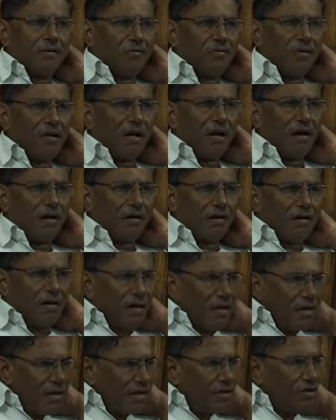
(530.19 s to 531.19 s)
We are,
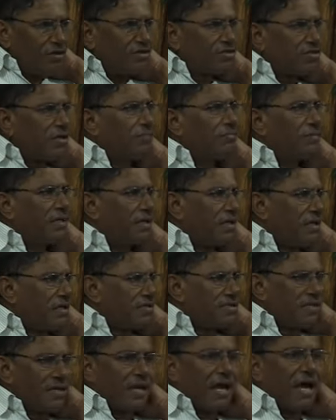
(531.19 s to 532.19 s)
something
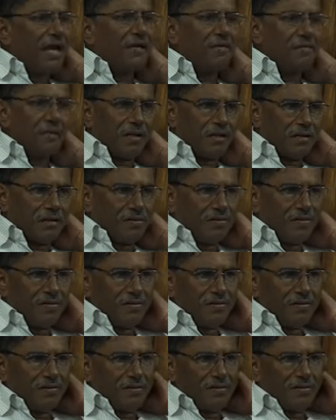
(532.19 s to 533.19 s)
else, an animal.
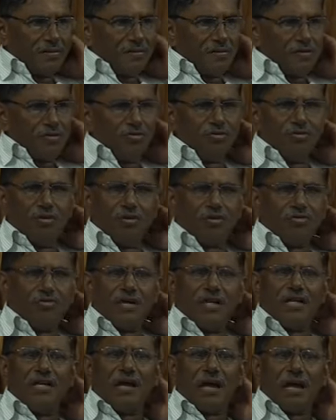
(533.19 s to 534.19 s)
You go to
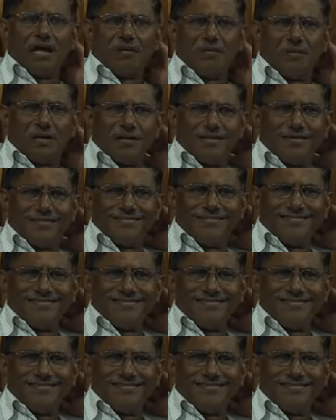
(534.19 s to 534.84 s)
any animal,